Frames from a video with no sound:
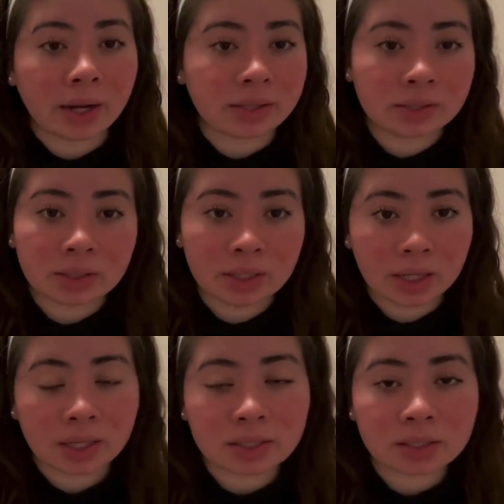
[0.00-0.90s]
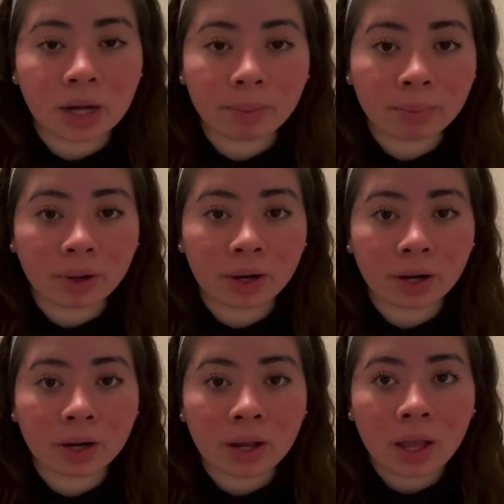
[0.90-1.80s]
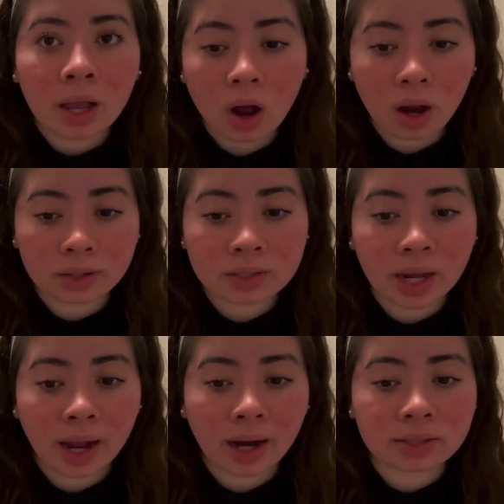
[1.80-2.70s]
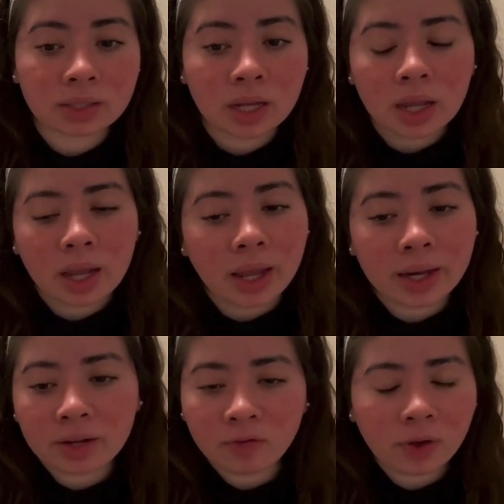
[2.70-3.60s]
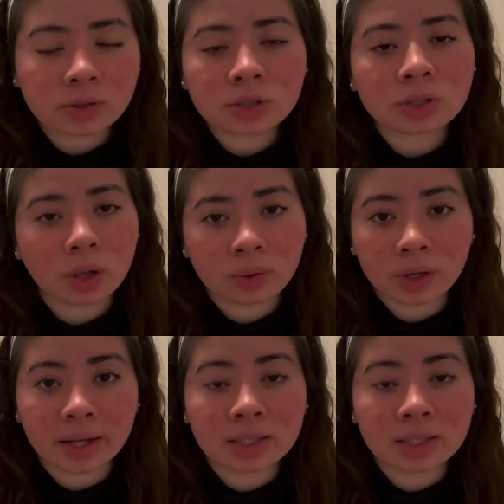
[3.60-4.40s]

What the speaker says: I deleted his number, contact, and it felt so good.